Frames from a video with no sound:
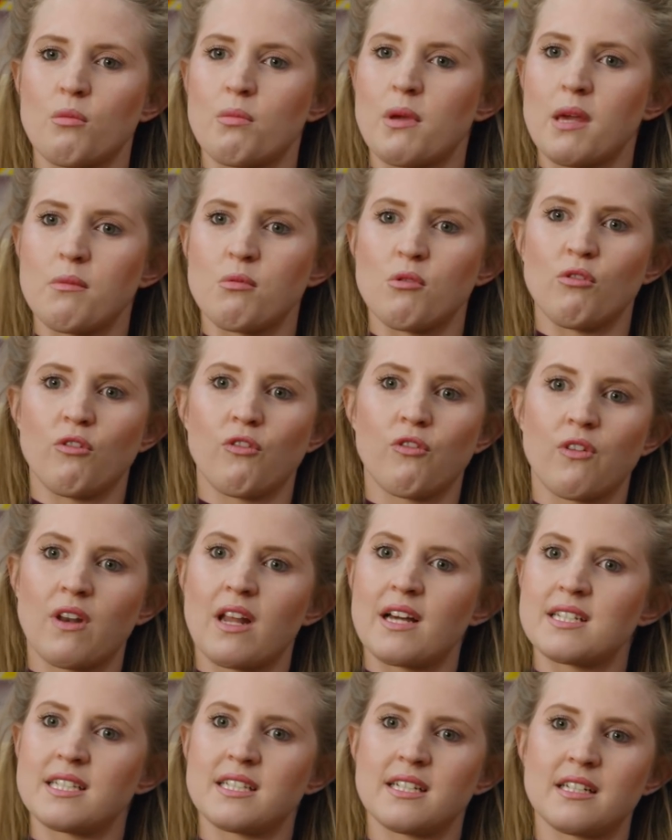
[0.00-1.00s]
People
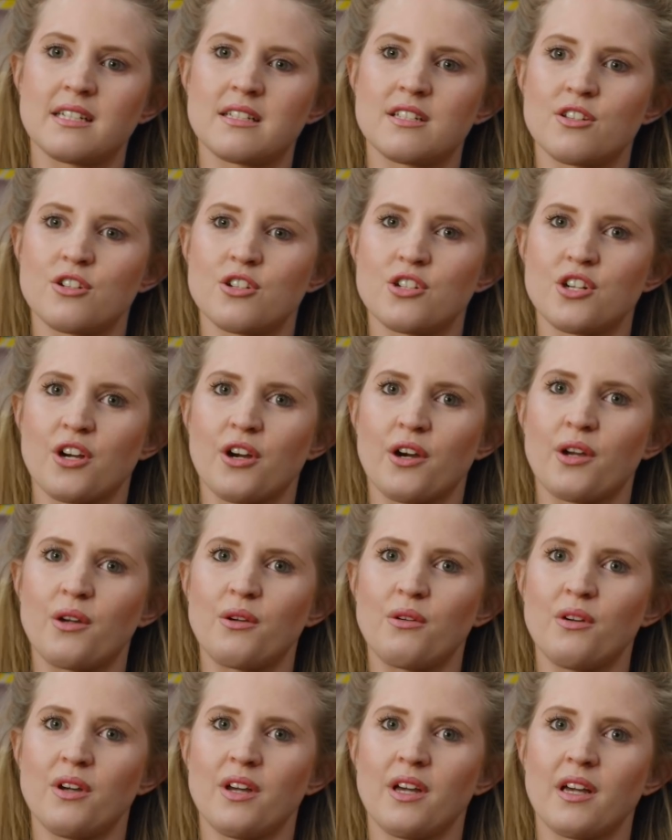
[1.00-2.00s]
flooded into the
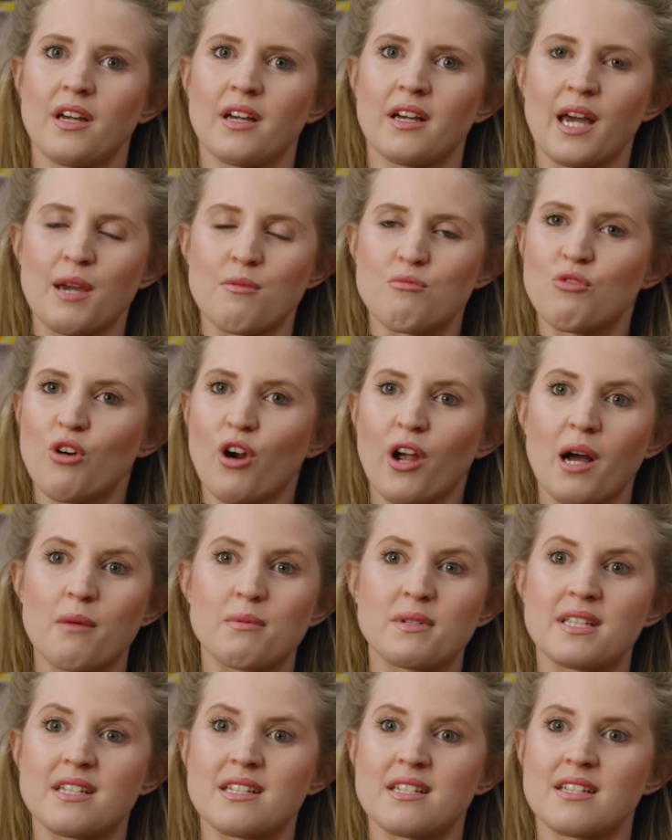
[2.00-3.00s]
show, came right
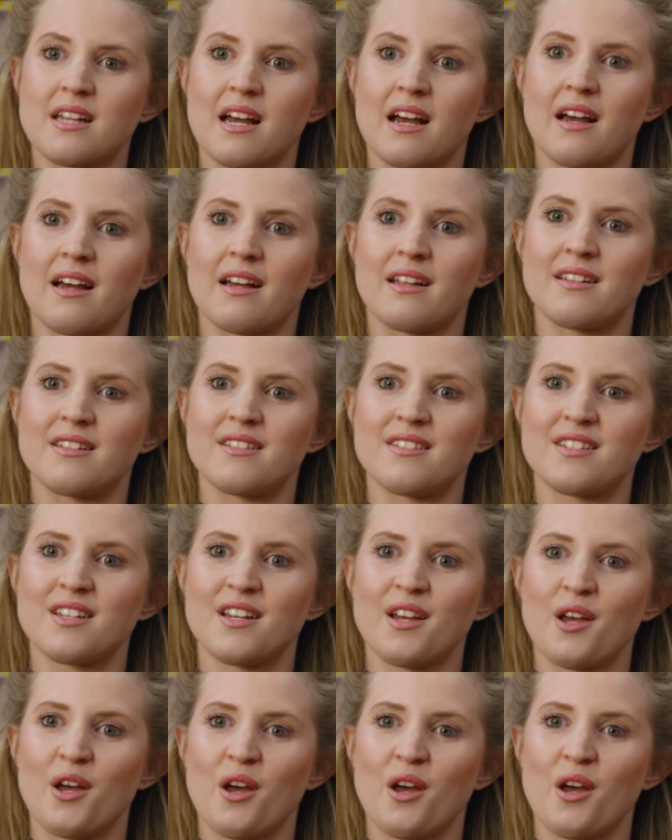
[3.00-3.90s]
up to the stand.